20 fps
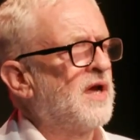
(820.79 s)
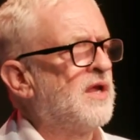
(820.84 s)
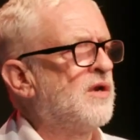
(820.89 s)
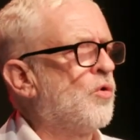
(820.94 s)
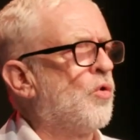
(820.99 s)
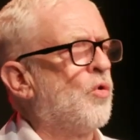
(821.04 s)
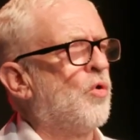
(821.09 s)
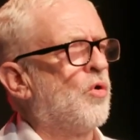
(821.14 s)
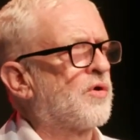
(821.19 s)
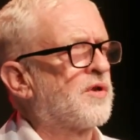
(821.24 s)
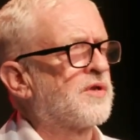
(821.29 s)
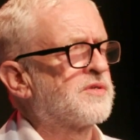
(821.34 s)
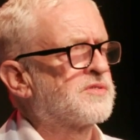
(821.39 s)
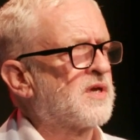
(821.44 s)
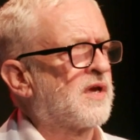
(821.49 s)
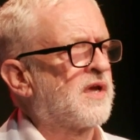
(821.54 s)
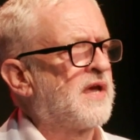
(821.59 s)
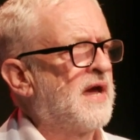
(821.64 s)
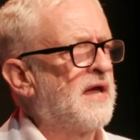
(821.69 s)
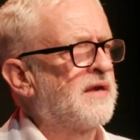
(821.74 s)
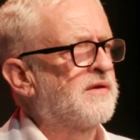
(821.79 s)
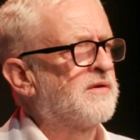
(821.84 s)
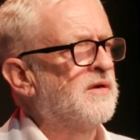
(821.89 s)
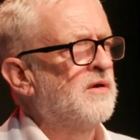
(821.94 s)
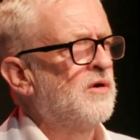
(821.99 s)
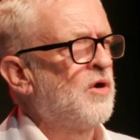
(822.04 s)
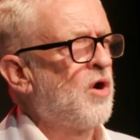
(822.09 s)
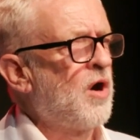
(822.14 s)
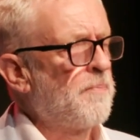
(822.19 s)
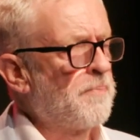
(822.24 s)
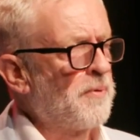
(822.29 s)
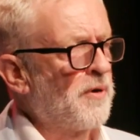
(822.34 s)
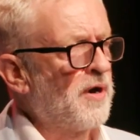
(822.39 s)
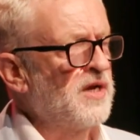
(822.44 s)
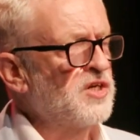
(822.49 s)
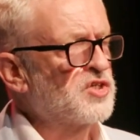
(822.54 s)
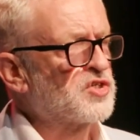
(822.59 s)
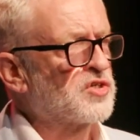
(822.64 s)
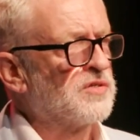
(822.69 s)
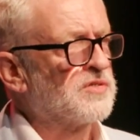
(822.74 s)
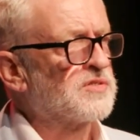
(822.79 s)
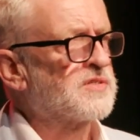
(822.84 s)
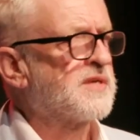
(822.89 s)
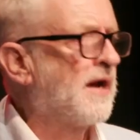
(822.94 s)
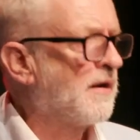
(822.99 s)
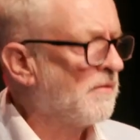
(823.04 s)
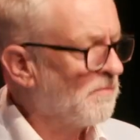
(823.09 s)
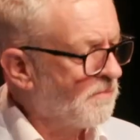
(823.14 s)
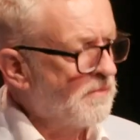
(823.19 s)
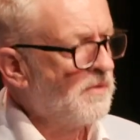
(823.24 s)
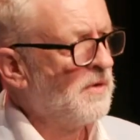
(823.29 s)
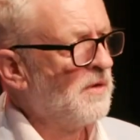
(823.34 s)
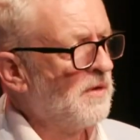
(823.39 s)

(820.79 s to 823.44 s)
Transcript: in order to get operations. Now,